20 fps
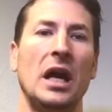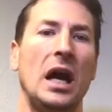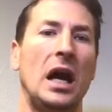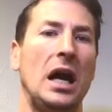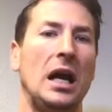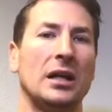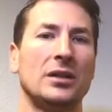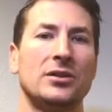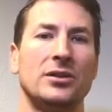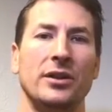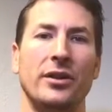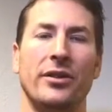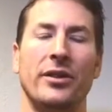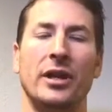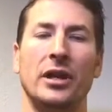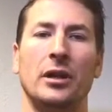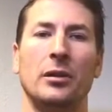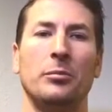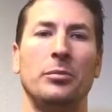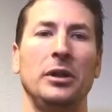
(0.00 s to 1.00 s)
Oxygen
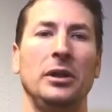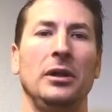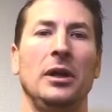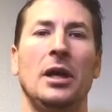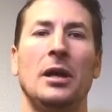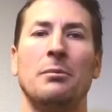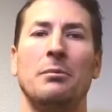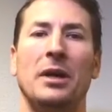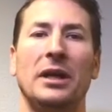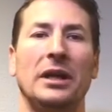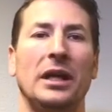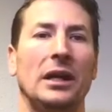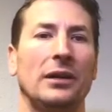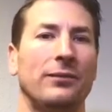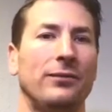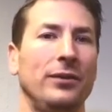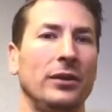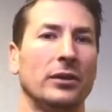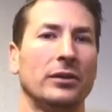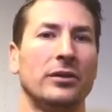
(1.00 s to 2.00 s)
therapy,
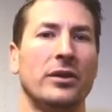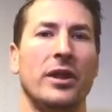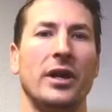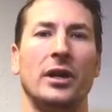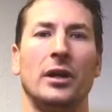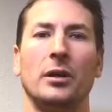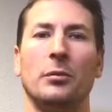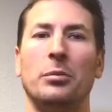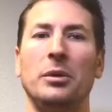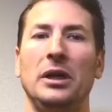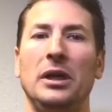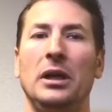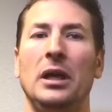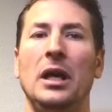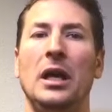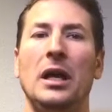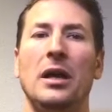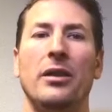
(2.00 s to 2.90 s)
magnetic field therapy,